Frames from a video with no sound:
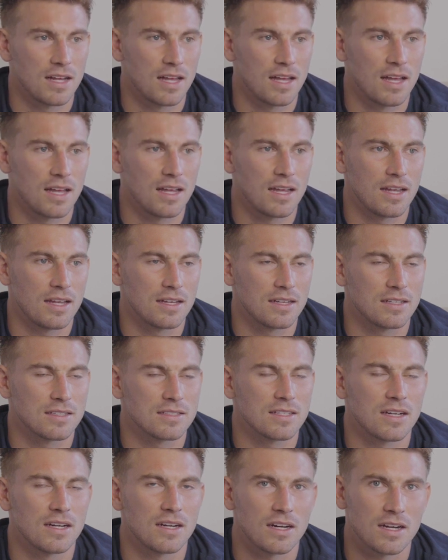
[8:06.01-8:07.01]
a
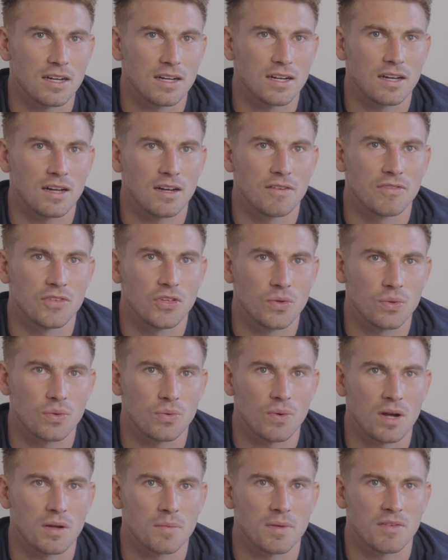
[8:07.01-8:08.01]
ton of youth
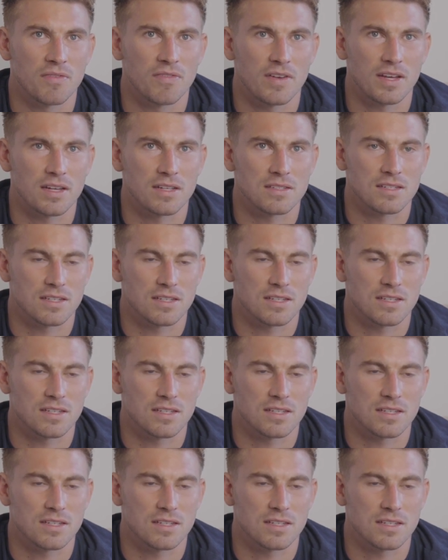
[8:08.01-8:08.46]
rugby fans.